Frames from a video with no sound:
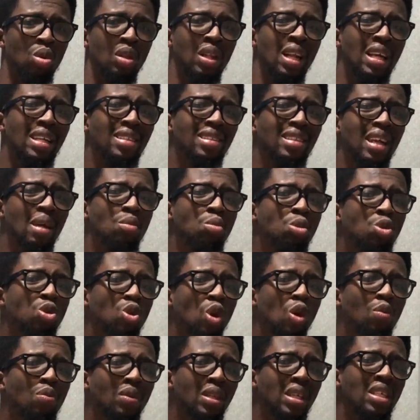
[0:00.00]
Let them
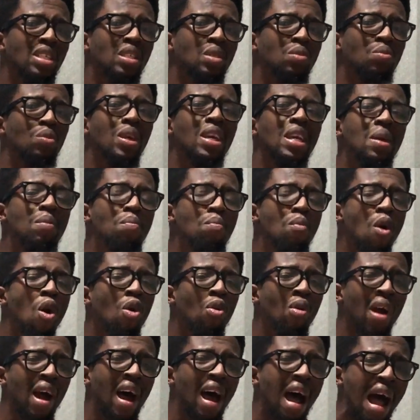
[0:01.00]
stop this
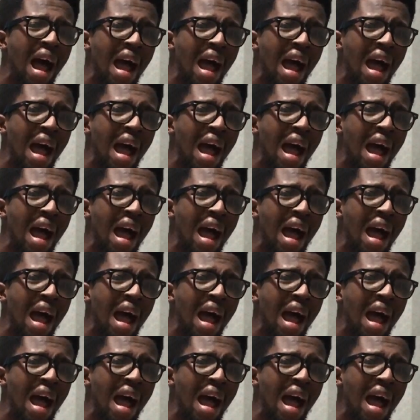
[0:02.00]
immoral